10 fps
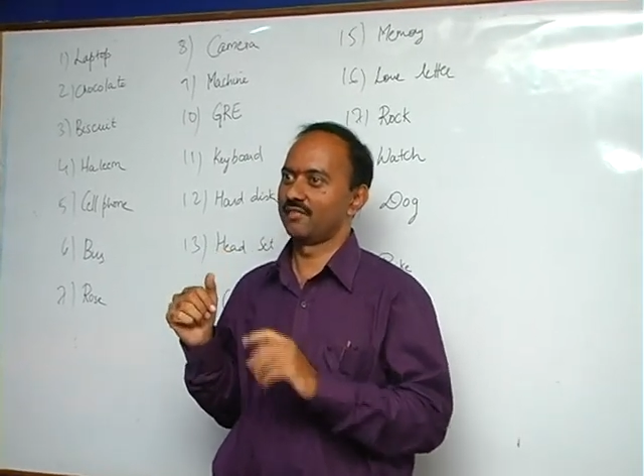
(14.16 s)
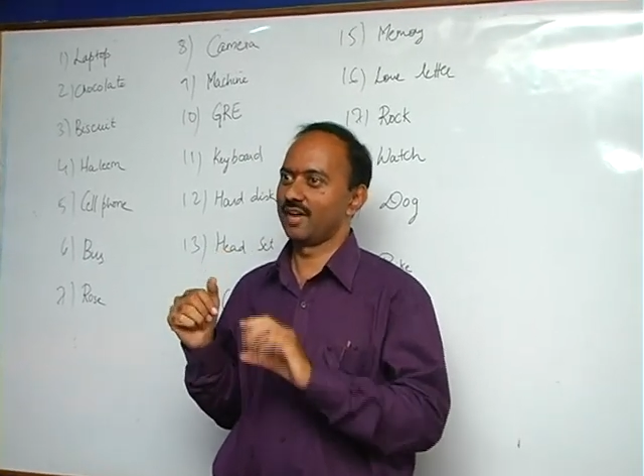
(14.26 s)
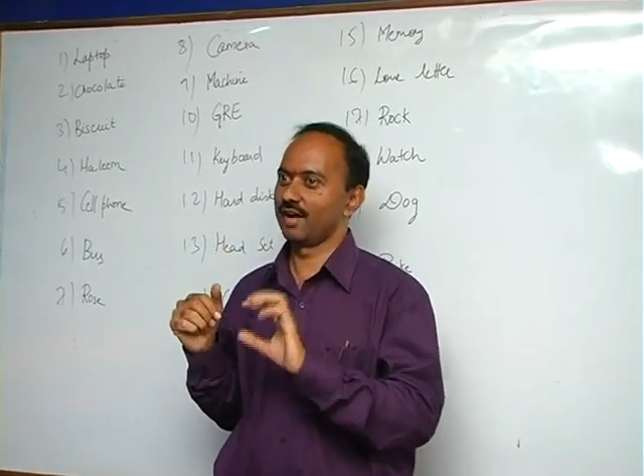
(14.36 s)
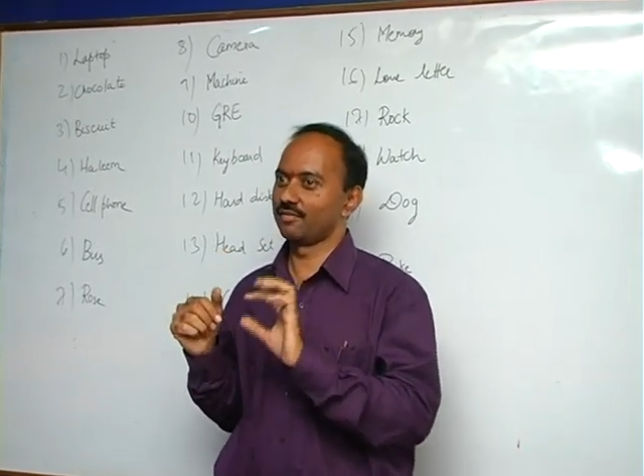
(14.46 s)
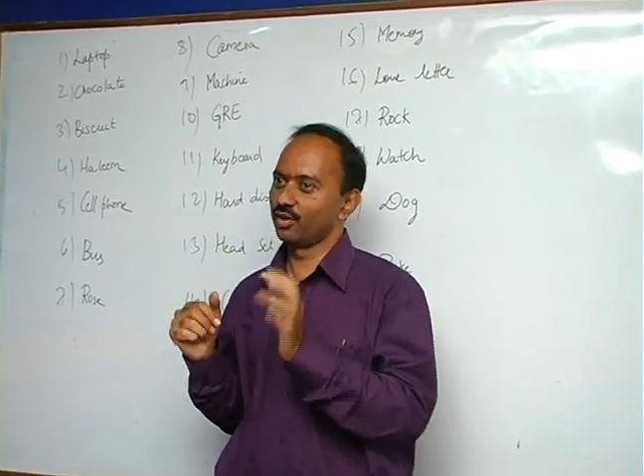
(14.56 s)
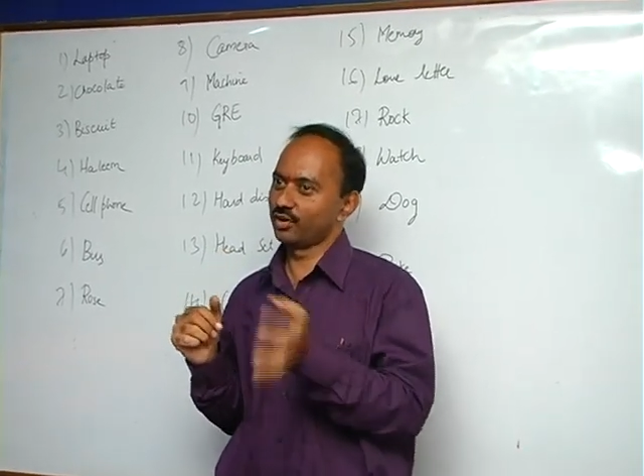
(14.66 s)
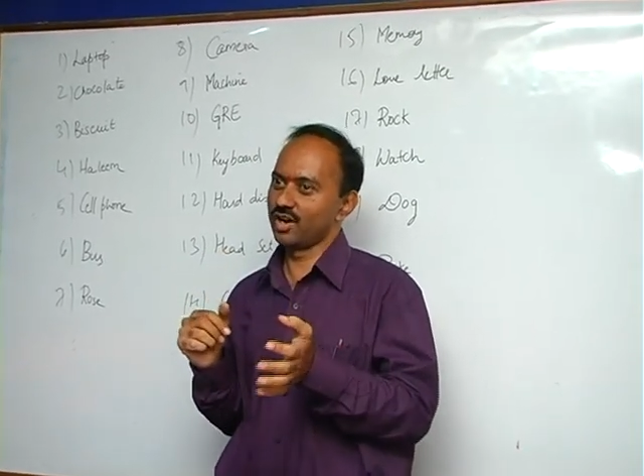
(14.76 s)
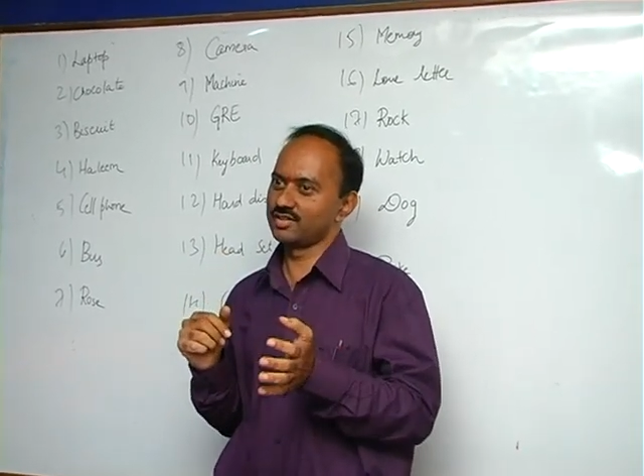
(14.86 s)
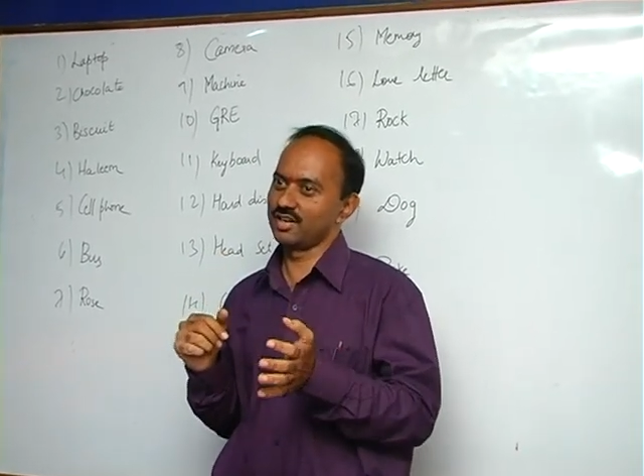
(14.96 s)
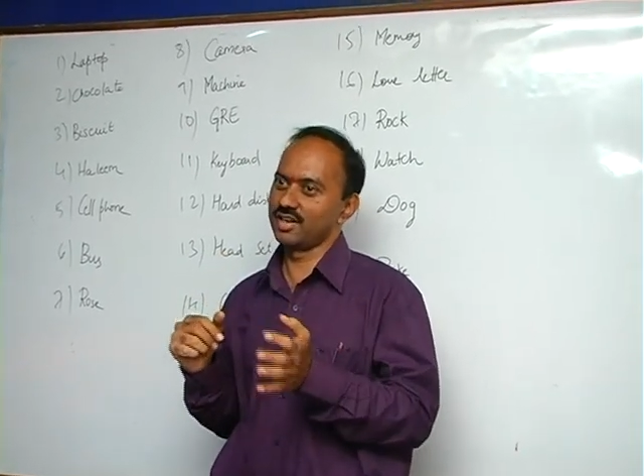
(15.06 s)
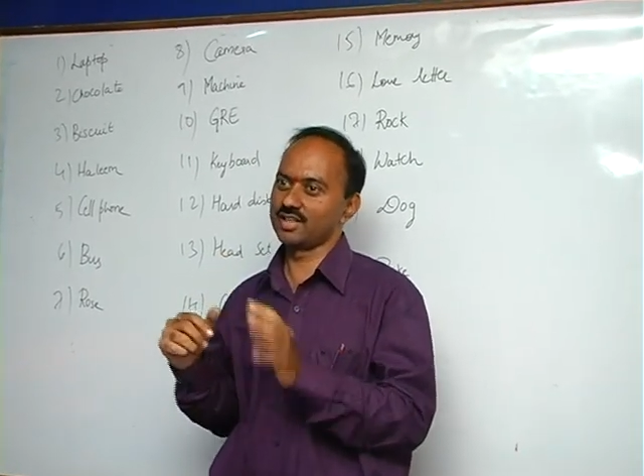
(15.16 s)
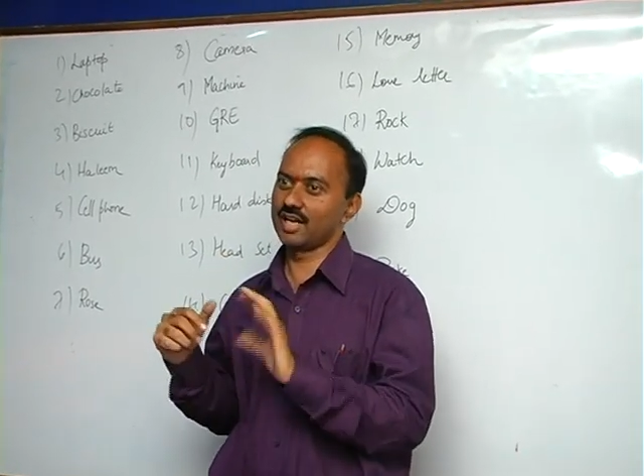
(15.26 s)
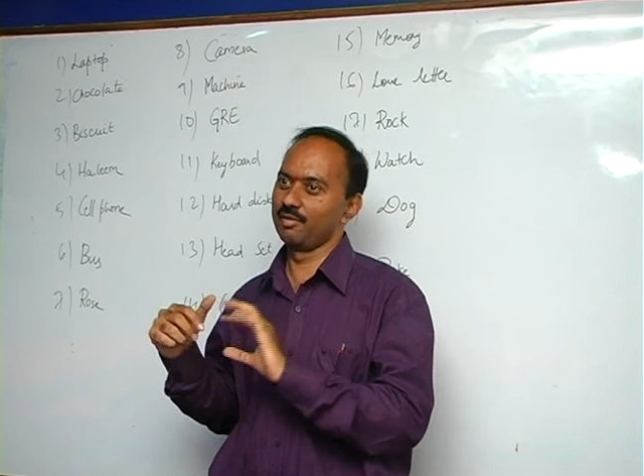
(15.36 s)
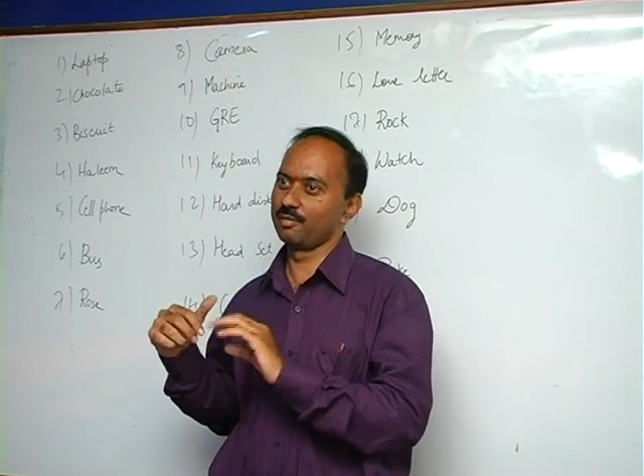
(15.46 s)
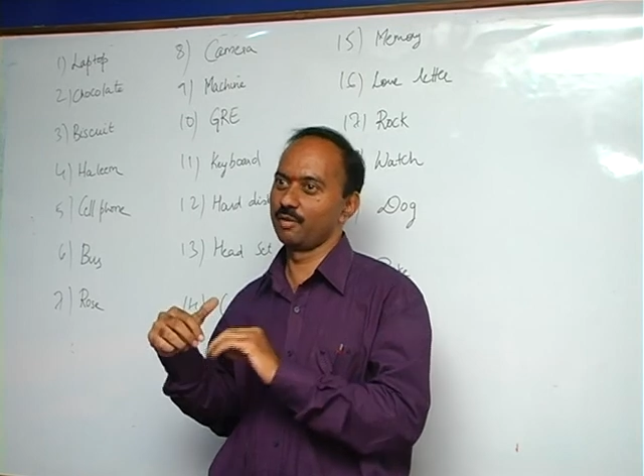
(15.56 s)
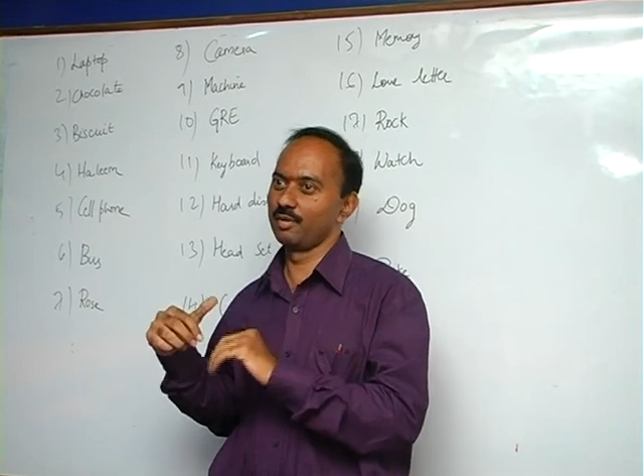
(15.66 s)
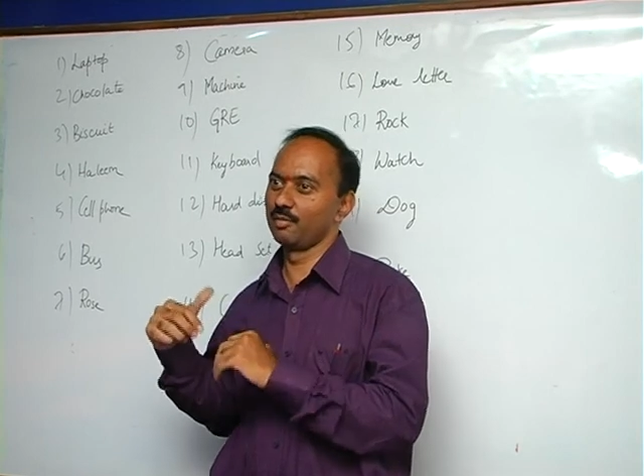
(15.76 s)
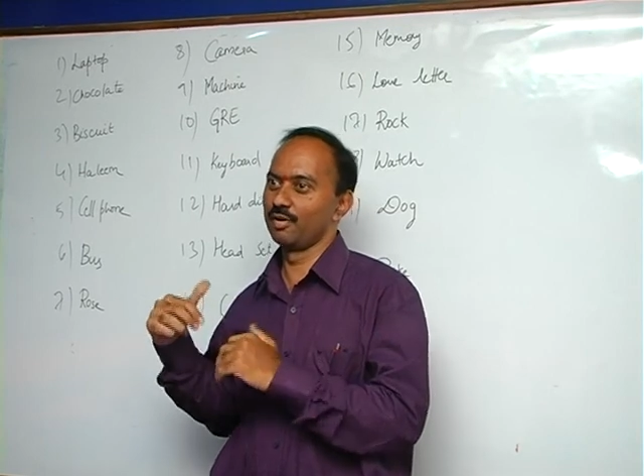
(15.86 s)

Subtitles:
If I have good concentration, I will probably